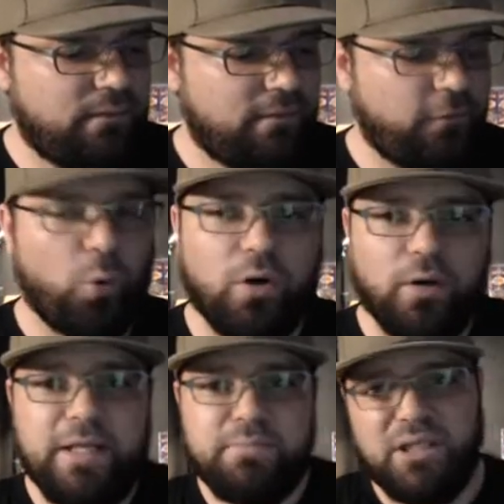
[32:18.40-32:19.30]

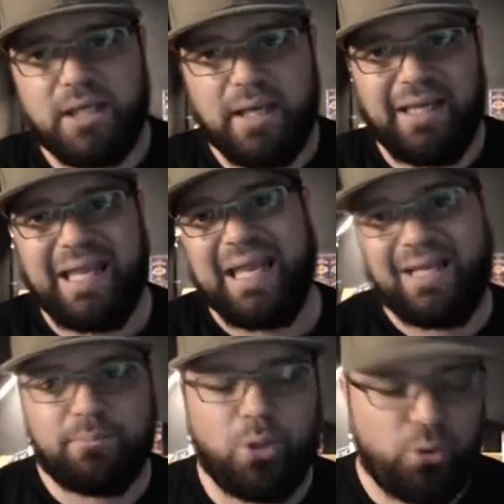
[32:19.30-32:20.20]
for NBA
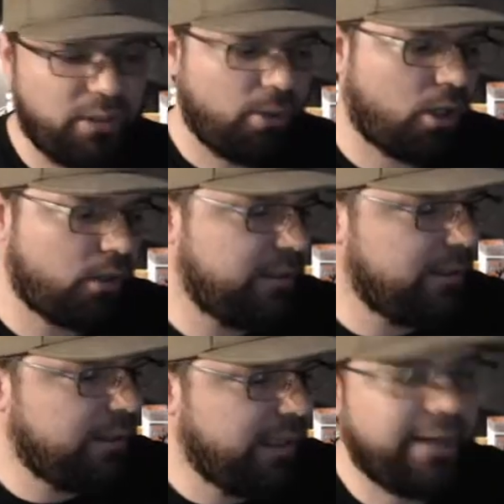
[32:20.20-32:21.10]
and Pokemon,
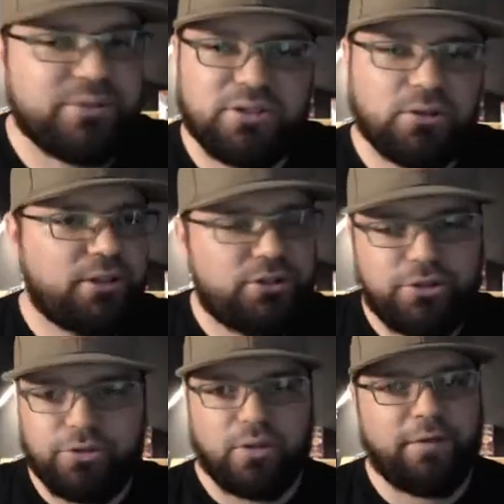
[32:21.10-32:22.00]
and I'm still going to
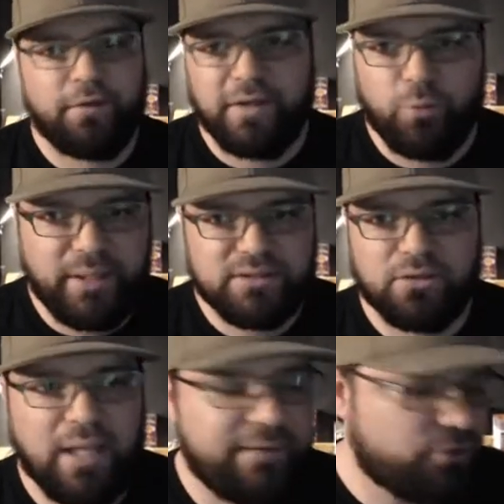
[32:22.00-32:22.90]
do other giveaways
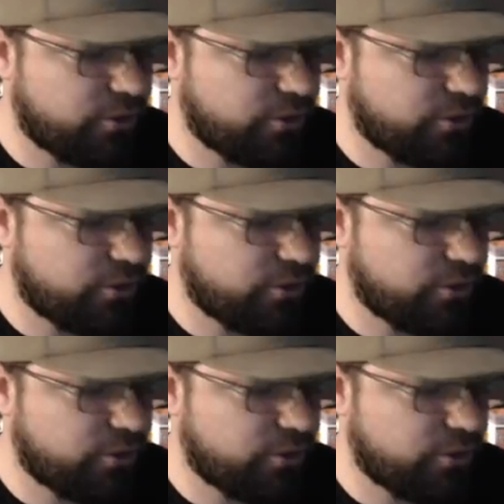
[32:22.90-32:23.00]
on live